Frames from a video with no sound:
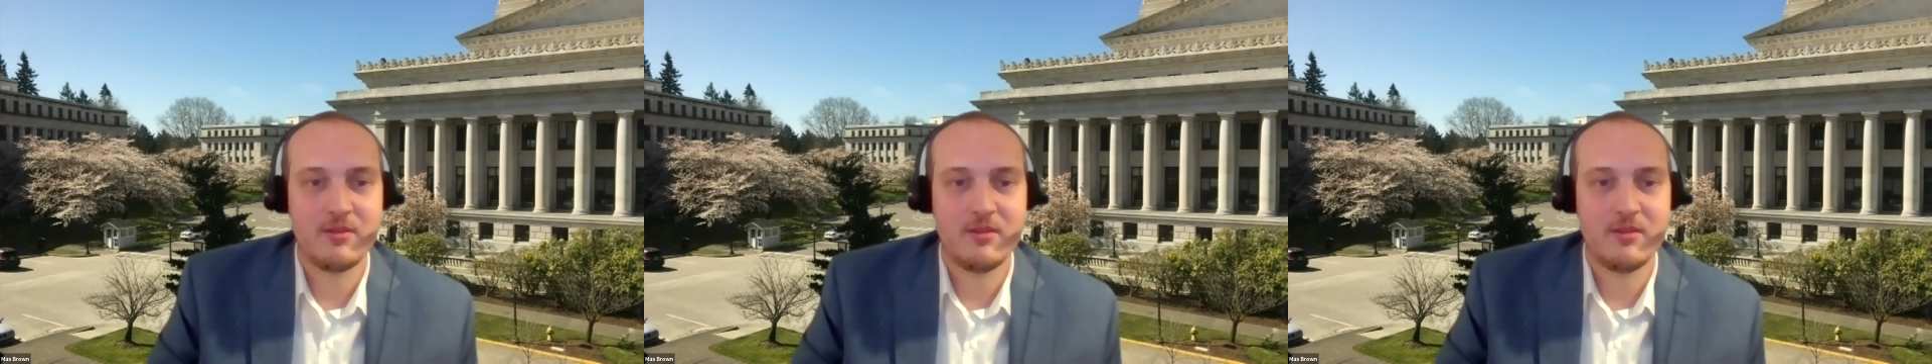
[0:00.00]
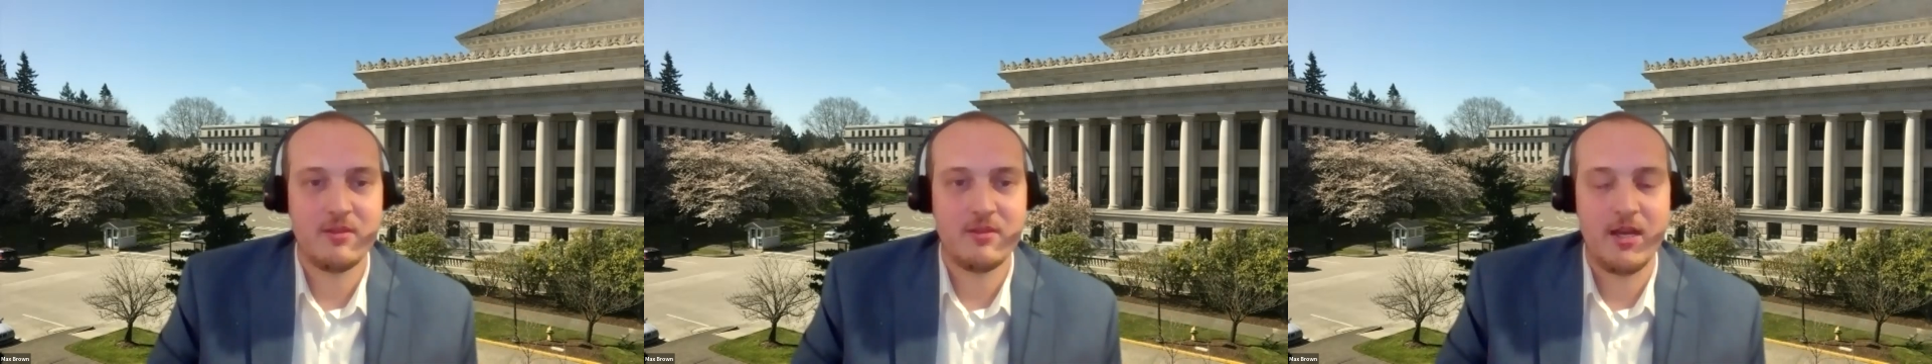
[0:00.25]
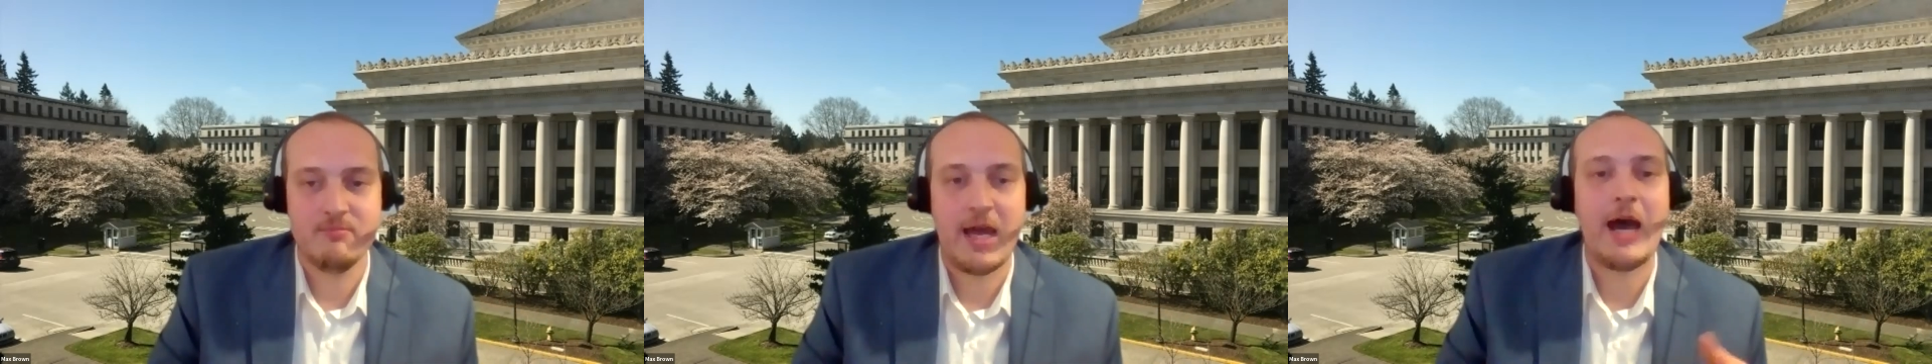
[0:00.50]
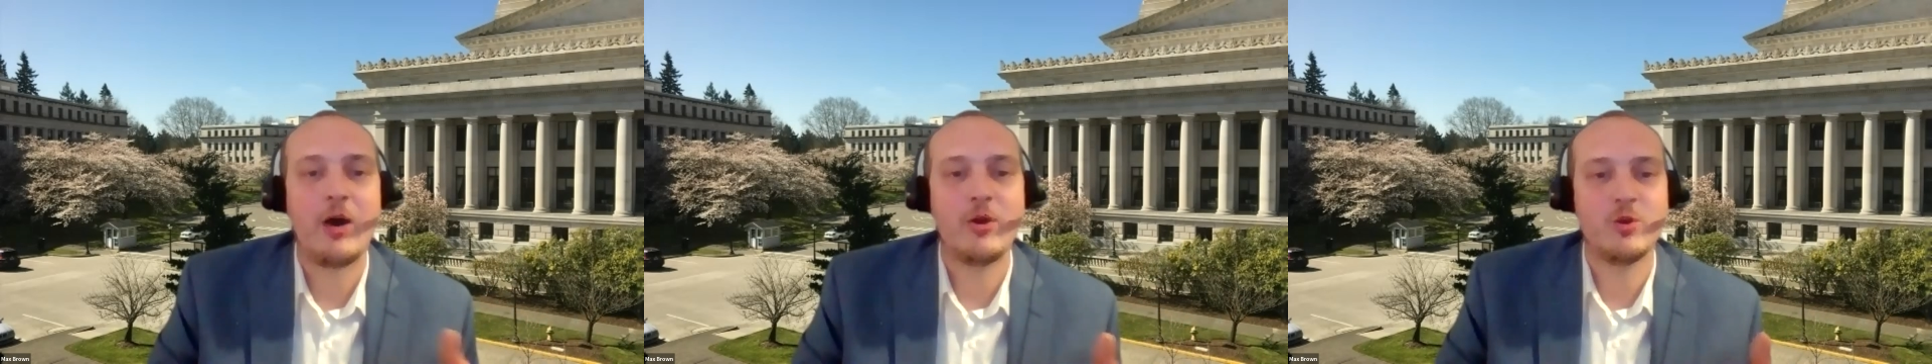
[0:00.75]

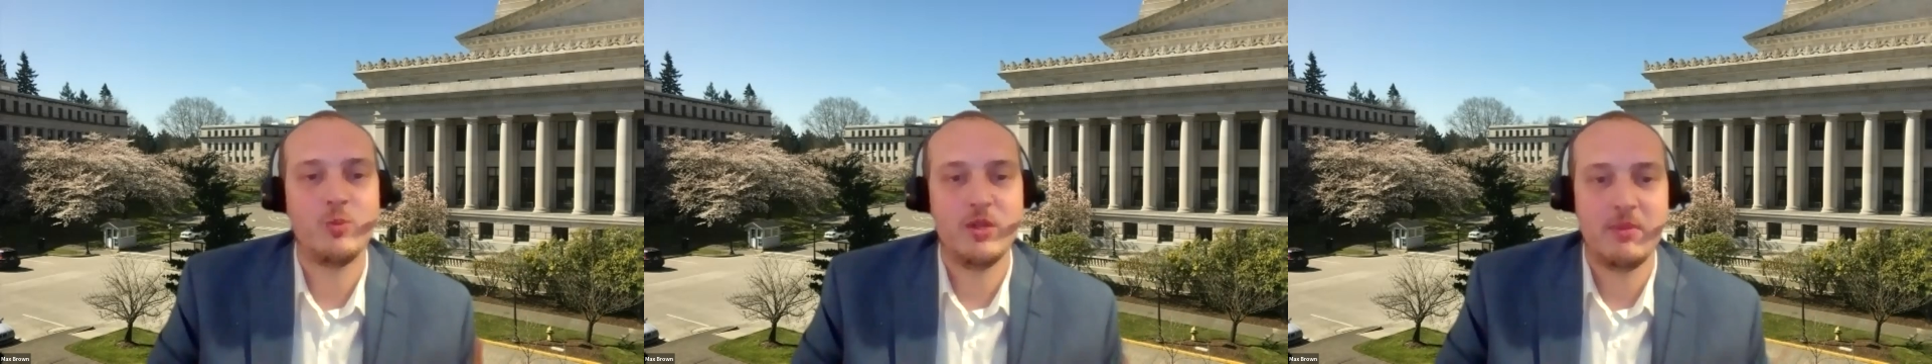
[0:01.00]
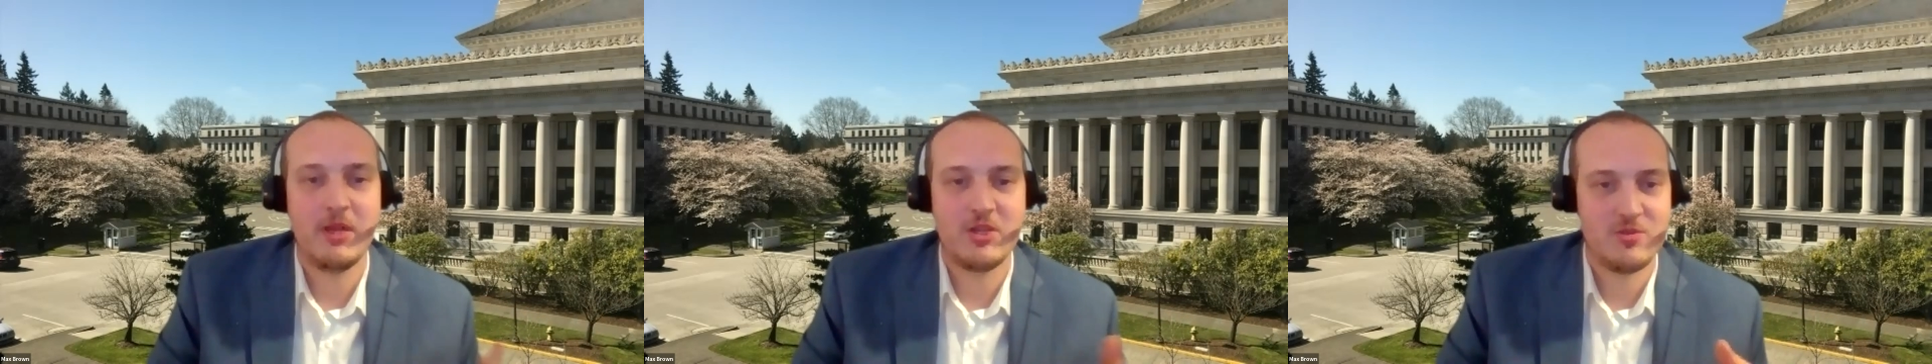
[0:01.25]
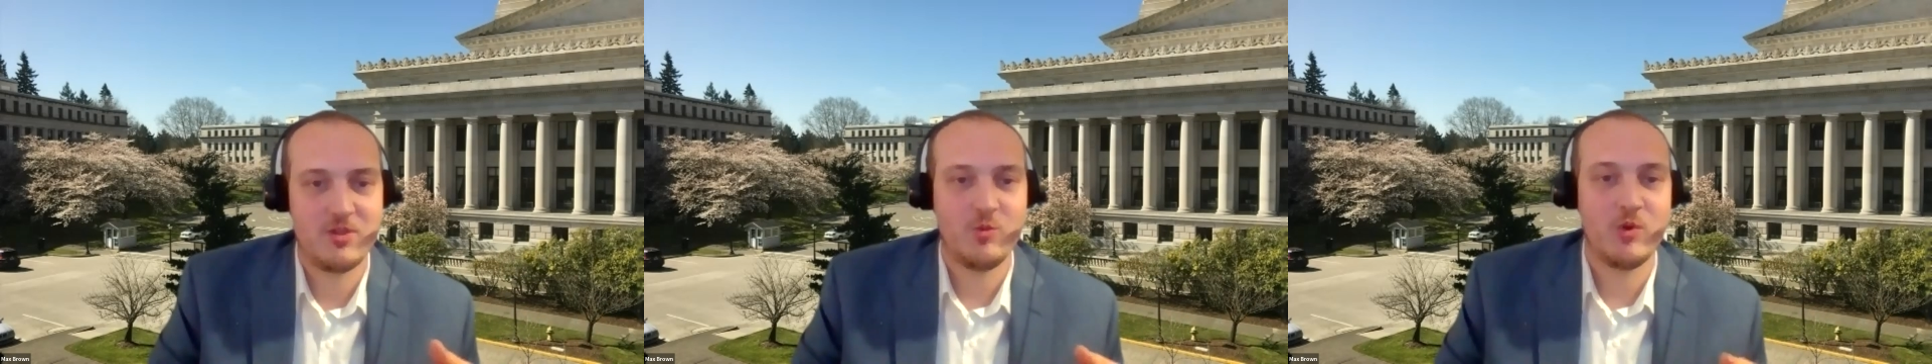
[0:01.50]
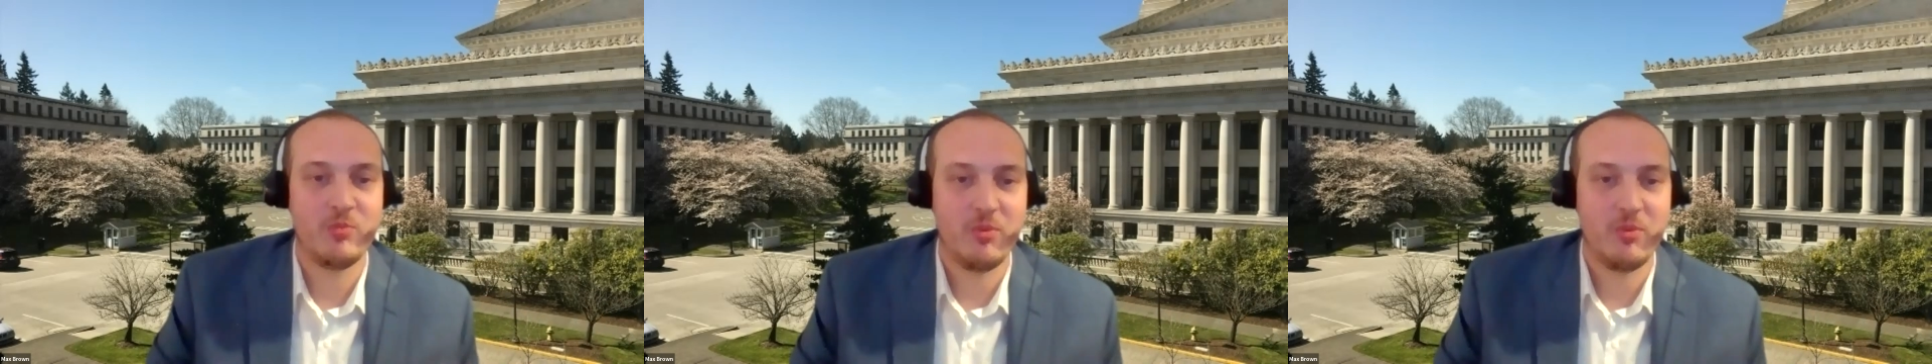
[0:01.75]
how do we make sure that we're